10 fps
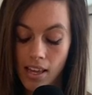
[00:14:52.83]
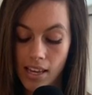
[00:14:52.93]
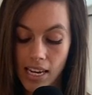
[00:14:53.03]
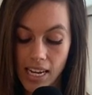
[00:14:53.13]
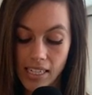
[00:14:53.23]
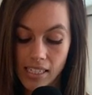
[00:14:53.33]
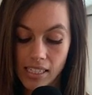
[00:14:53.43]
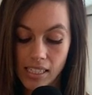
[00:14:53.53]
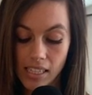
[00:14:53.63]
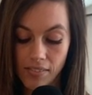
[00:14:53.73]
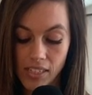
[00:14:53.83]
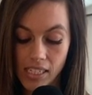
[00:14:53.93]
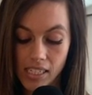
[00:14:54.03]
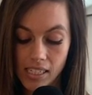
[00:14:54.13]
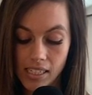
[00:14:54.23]
In
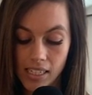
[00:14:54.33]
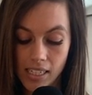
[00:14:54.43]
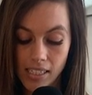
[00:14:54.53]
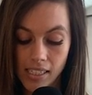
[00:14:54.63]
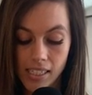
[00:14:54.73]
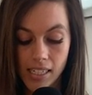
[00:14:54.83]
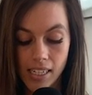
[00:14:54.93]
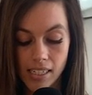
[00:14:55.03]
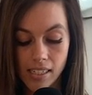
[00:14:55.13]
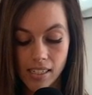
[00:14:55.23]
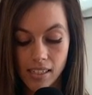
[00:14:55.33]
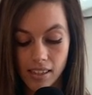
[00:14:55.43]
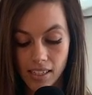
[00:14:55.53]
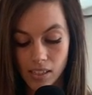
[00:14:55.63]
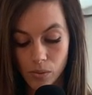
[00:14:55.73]
1917 to 1919,
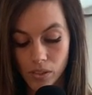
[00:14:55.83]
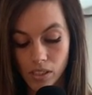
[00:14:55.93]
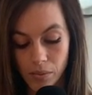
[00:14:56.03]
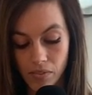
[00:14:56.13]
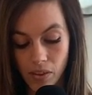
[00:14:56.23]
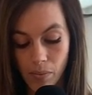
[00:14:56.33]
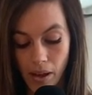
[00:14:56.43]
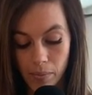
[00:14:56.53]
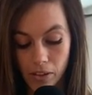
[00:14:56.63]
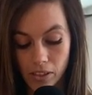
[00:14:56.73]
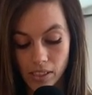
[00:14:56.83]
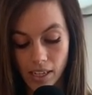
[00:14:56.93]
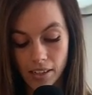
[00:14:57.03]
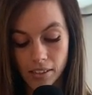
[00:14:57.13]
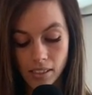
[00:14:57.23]
these were some of the popular
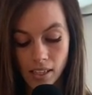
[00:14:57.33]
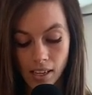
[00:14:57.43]
styles.